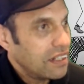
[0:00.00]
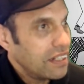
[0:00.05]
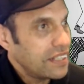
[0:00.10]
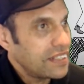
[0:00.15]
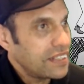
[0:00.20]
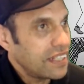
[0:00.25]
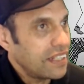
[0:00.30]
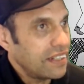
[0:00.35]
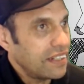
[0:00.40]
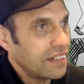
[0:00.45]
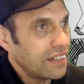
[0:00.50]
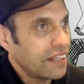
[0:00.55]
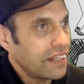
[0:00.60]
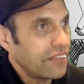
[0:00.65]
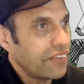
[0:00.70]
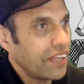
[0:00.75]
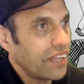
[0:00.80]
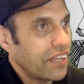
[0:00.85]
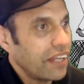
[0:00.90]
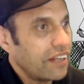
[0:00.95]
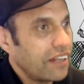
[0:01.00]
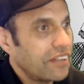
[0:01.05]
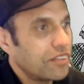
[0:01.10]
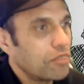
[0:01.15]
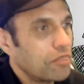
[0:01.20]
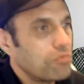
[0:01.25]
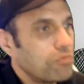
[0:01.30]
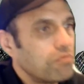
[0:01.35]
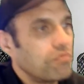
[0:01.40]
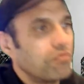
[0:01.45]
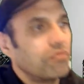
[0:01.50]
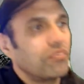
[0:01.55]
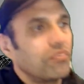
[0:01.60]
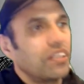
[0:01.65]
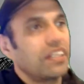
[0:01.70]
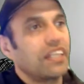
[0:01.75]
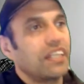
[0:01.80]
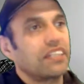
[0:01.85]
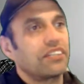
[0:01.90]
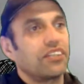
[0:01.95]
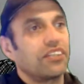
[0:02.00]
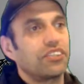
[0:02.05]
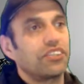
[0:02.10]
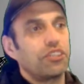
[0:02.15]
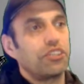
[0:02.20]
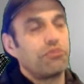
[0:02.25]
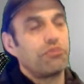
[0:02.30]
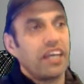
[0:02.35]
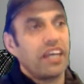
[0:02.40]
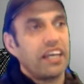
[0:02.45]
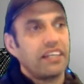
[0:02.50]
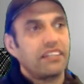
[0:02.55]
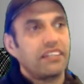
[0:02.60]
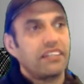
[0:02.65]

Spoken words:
ended at that. I think that's not too bad.